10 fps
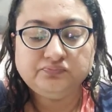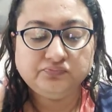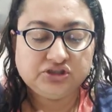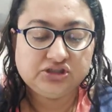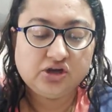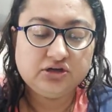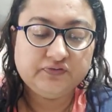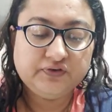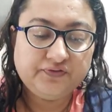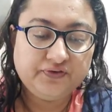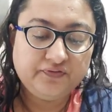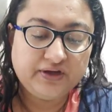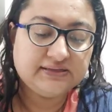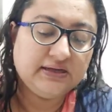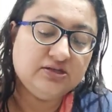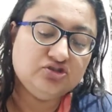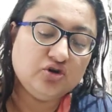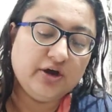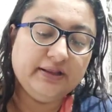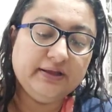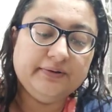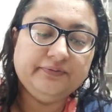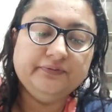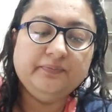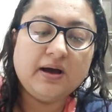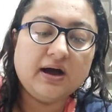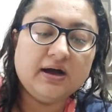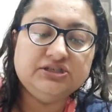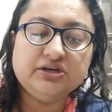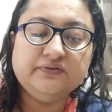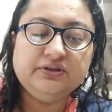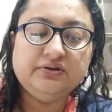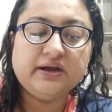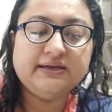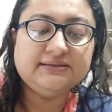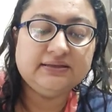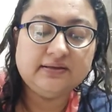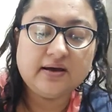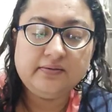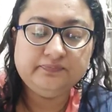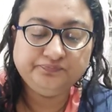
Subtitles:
There's a lot of different ways they enjoy their bhaja with rice and dal.